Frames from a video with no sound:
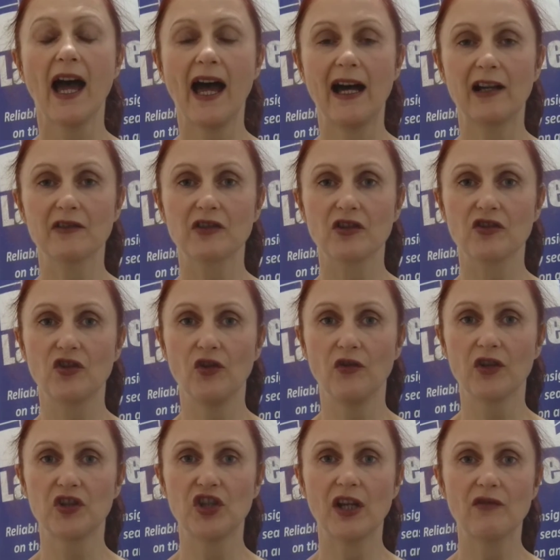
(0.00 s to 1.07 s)
out to
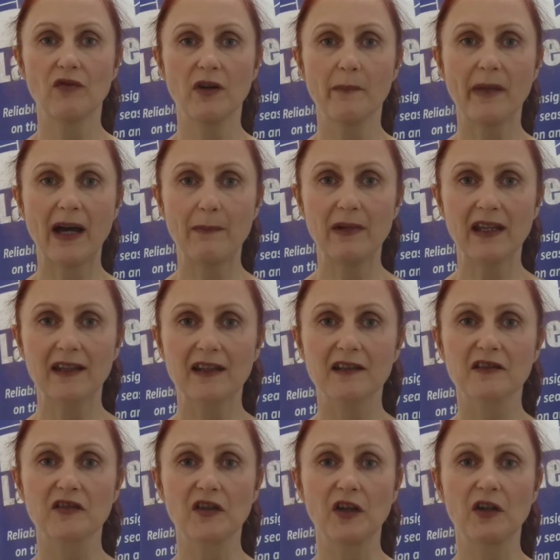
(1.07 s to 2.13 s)
the general public.
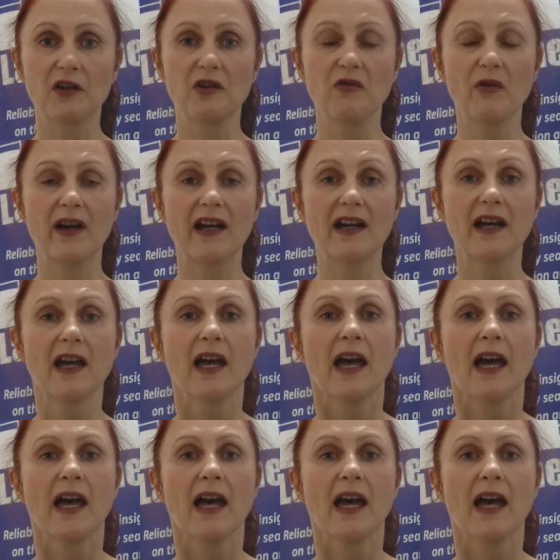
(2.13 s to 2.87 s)
So